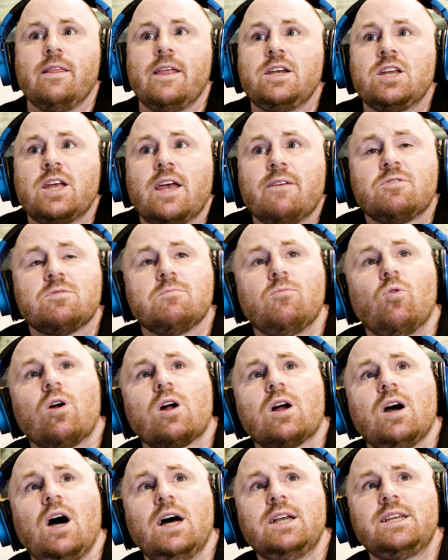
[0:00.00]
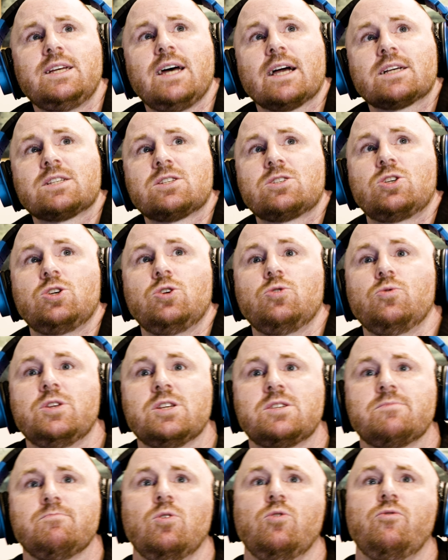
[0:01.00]
Then, to give some more context to
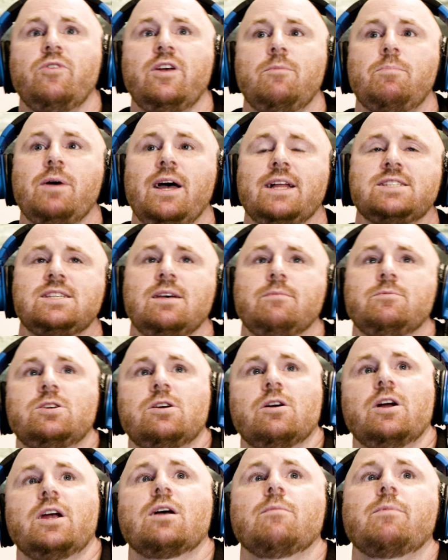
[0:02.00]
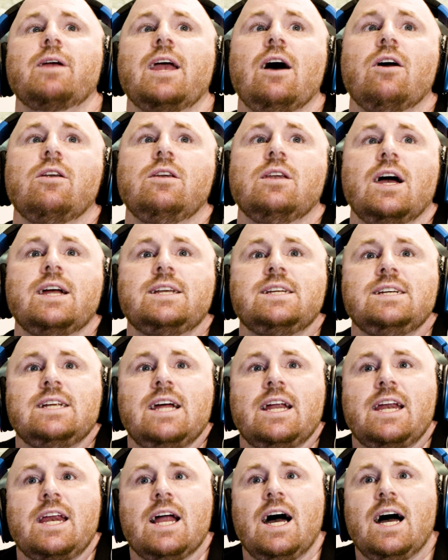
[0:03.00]
this movie, Pet Sematary, coming out in
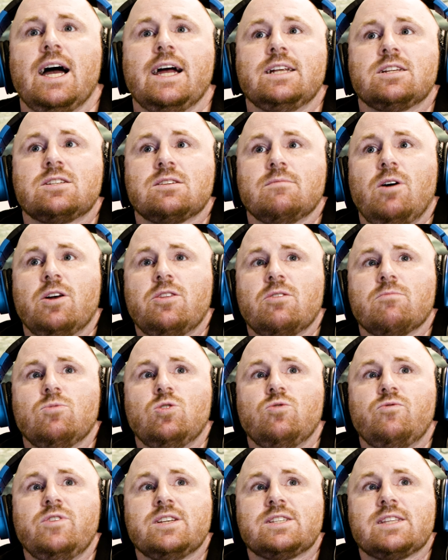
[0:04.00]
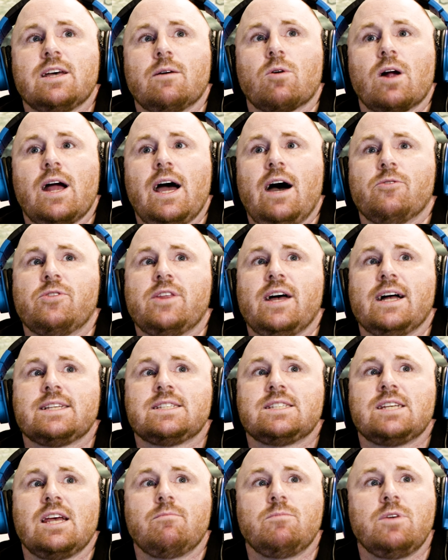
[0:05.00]
1989, some other movies that were out that
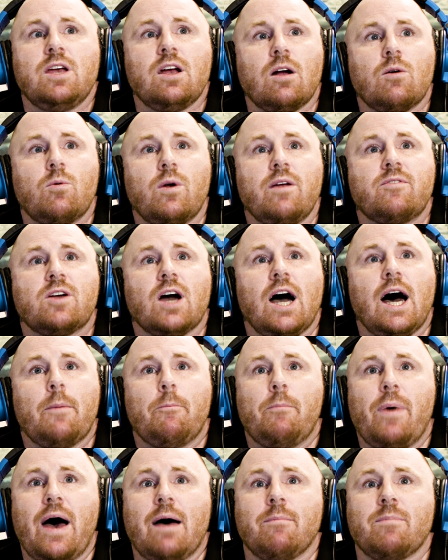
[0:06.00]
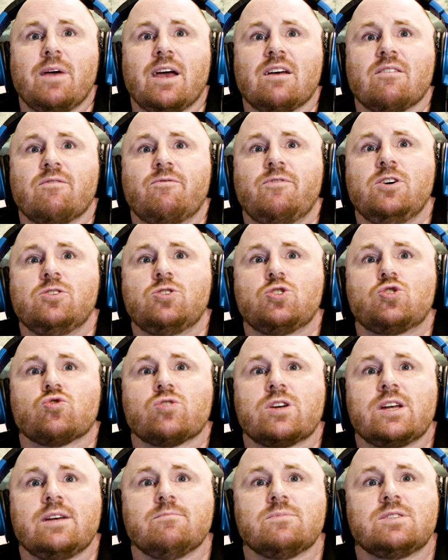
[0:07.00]
same year, we've got Batman, Field of
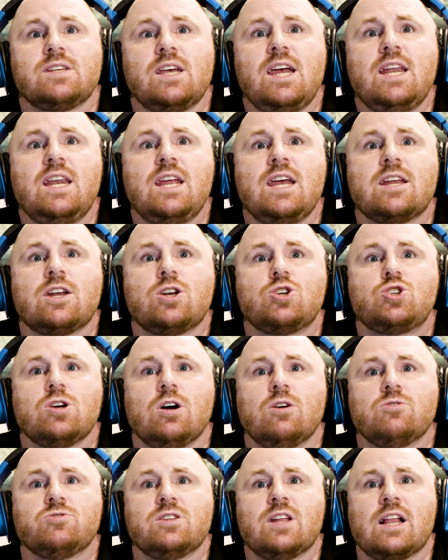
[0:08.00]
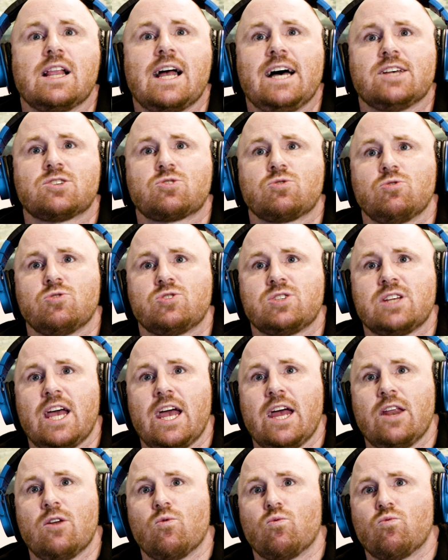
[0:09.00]
Dreams, Indiana Jones and the Last
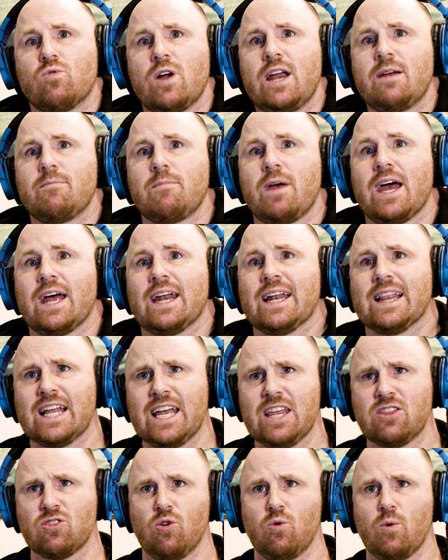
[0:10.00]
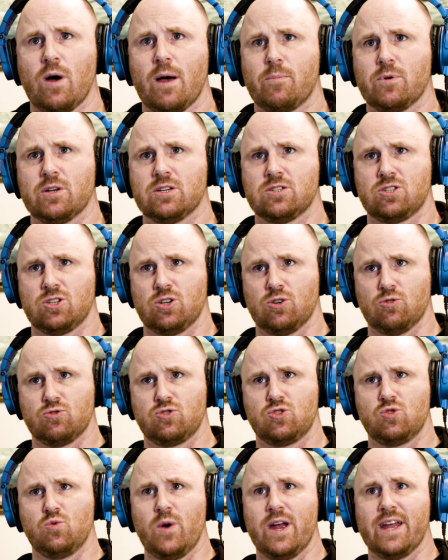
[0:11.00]
Crusade, Rain Man, Lethal Weapon 2,
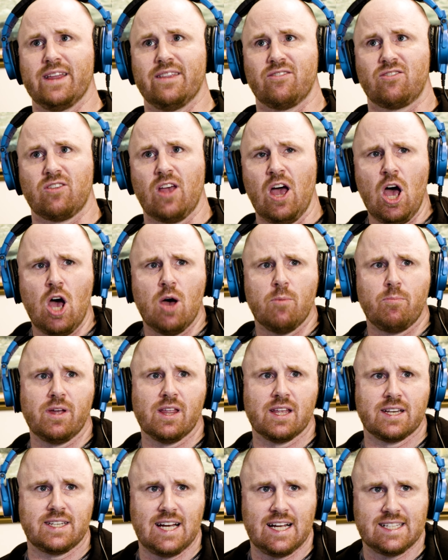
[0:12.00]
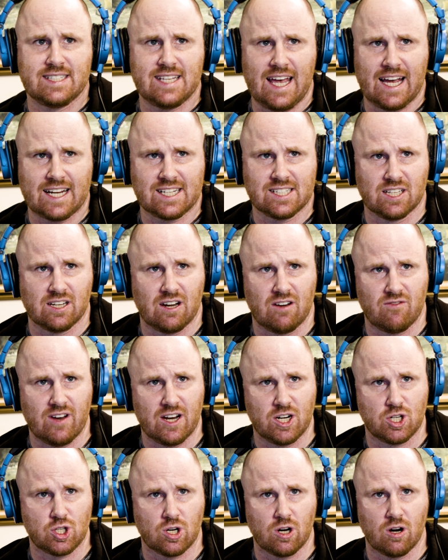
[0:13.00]
Twins, Bill and Ted's Excellent
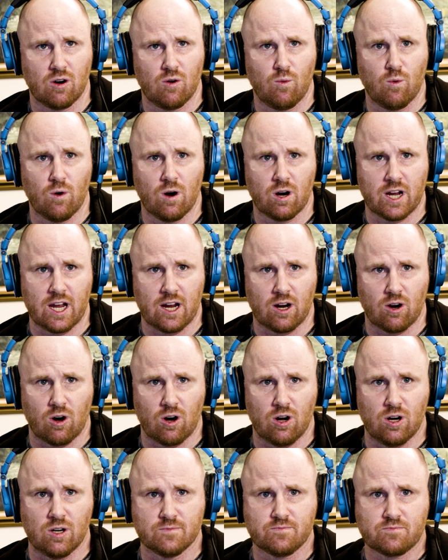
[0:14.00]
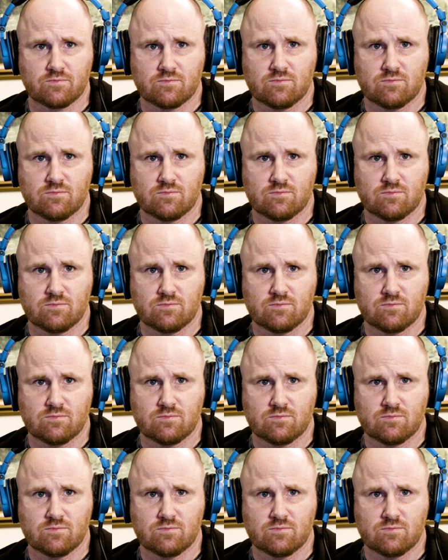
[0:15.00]
Adventure, Working Girl,